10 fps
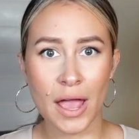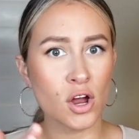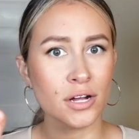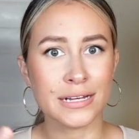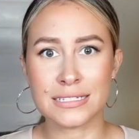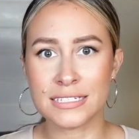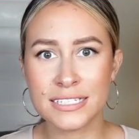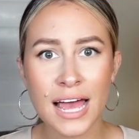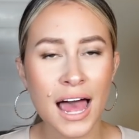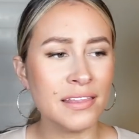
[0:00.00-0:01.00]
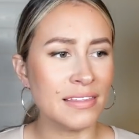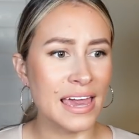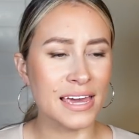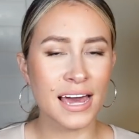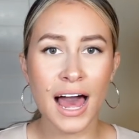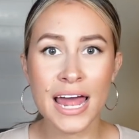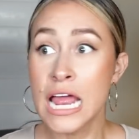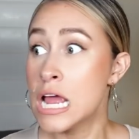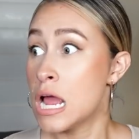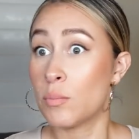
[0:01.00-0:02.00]
Erica's done, they cut.
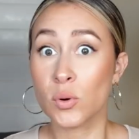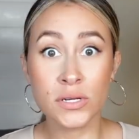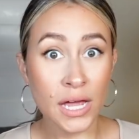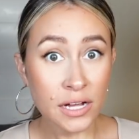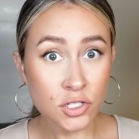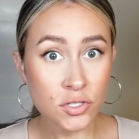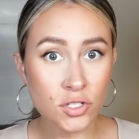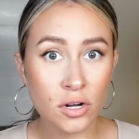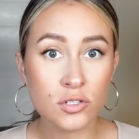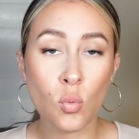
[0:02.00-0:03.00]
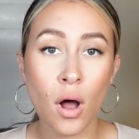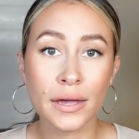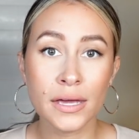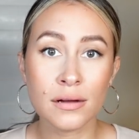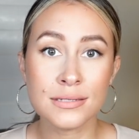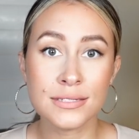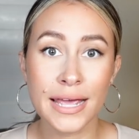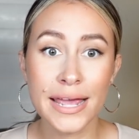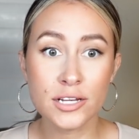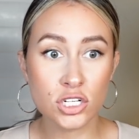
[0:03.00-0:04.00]
Production starts walking on
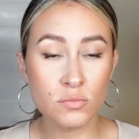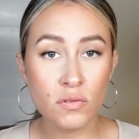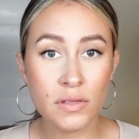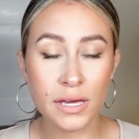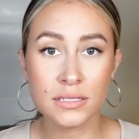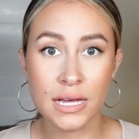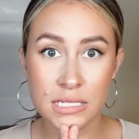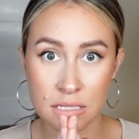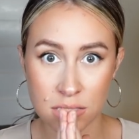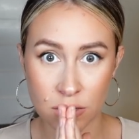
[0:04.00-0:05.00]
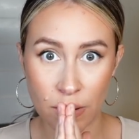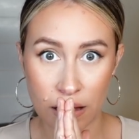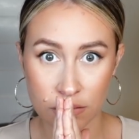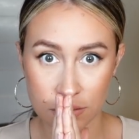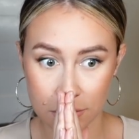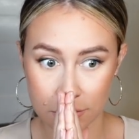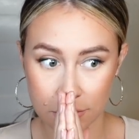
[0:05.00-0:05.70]
stage to move the contestants around.